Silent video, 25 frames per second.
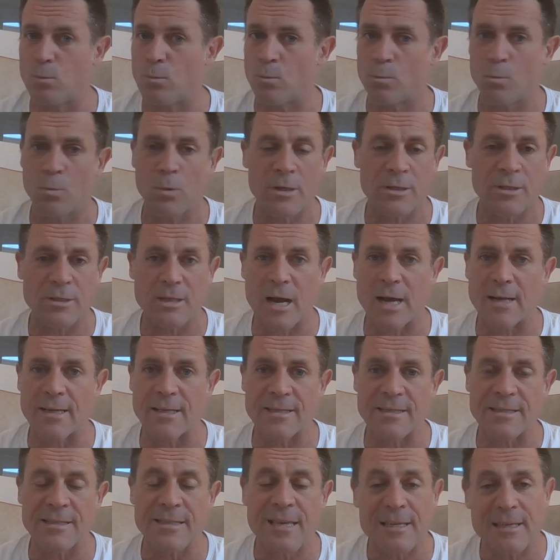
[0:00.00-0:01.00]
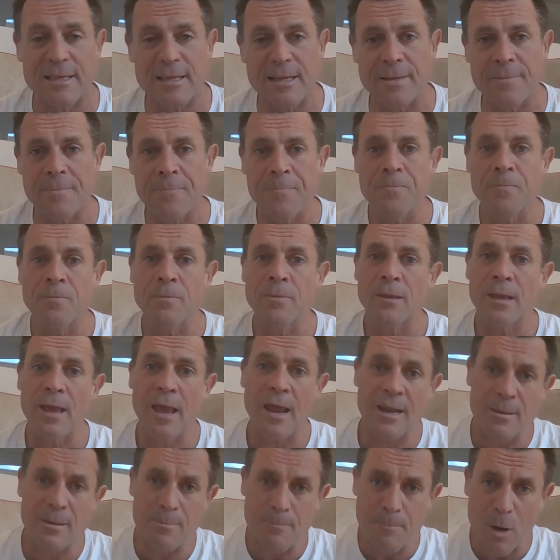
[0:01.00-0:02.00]
a site in Sydney
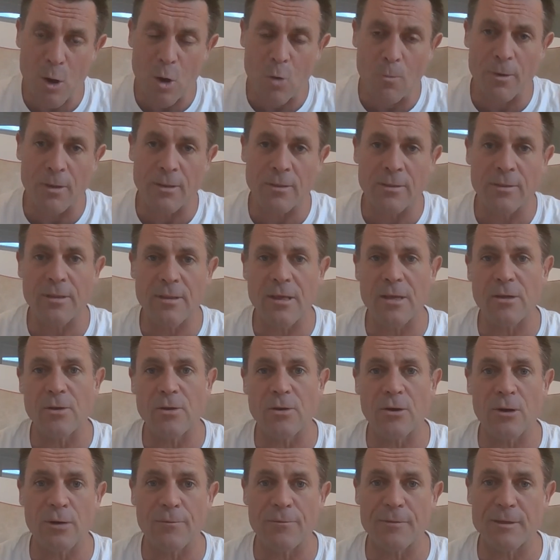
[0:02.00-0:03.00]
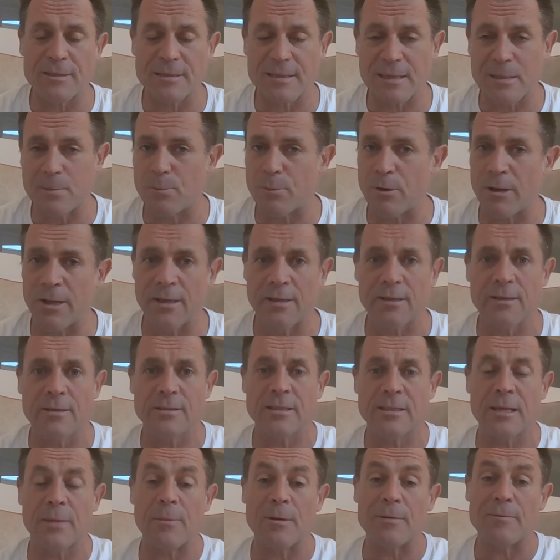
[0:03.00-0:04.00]
and in Melbourne, then you could obviously bring
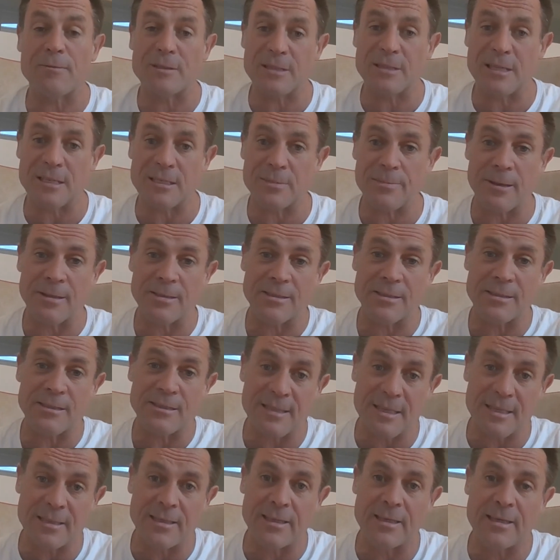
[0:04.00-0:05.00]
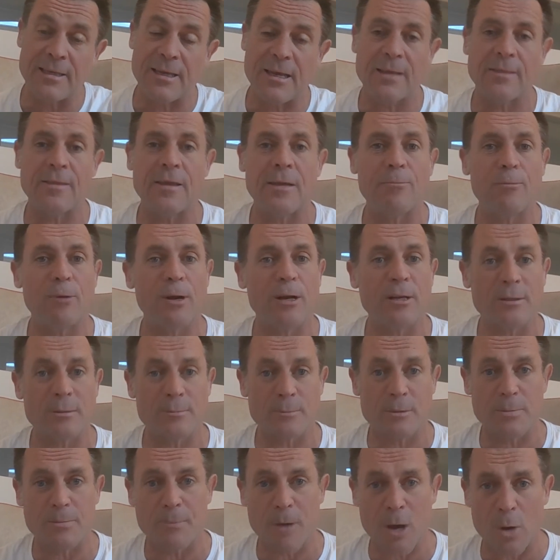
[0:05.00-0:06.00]
someone for 6 months to Sydney and then bring them
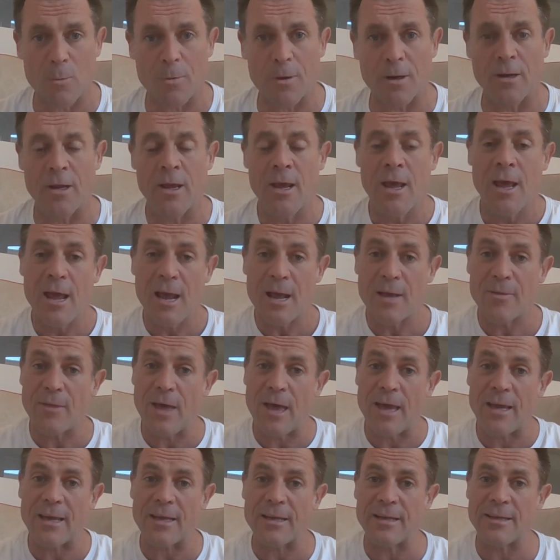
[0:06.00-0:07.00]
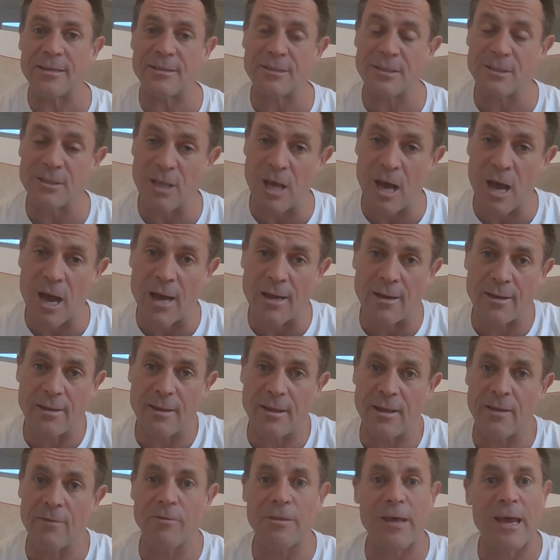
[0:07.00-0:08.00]
to Melbourne, and they can decide
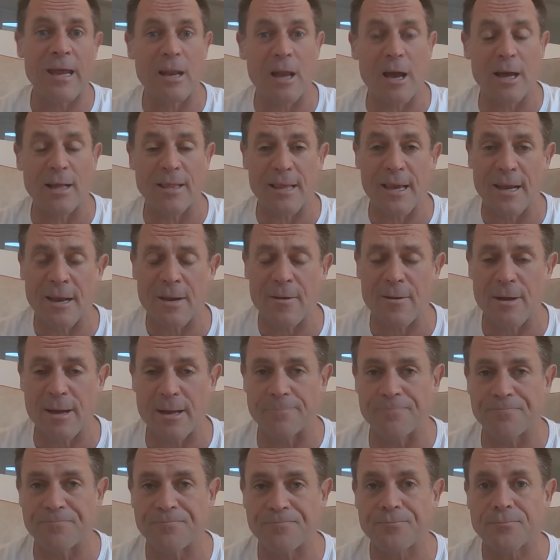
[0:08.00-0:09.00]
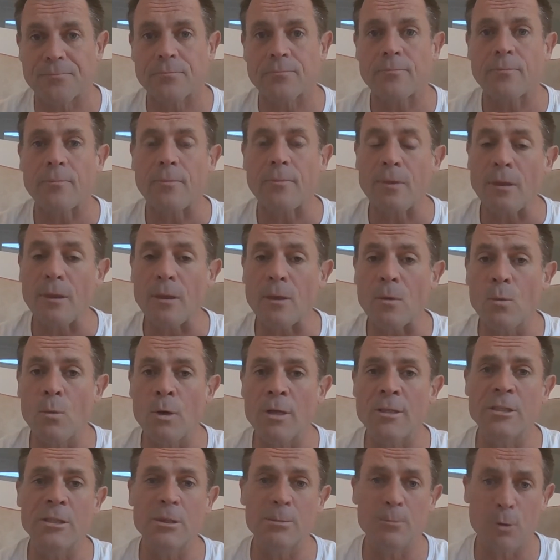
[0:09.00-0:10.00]
if they like that area.
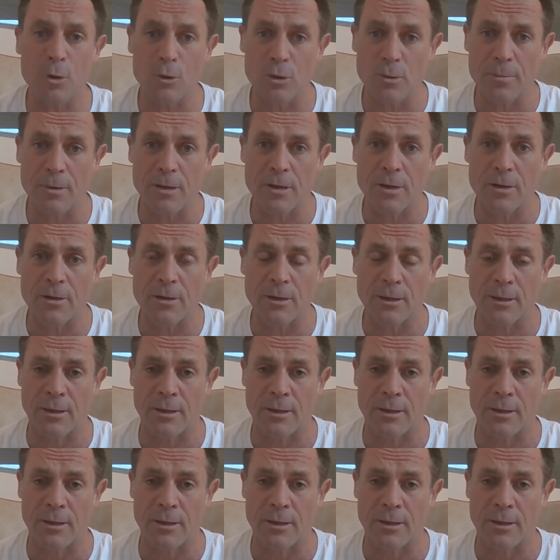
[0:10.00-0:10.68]
Once you've brought them in on a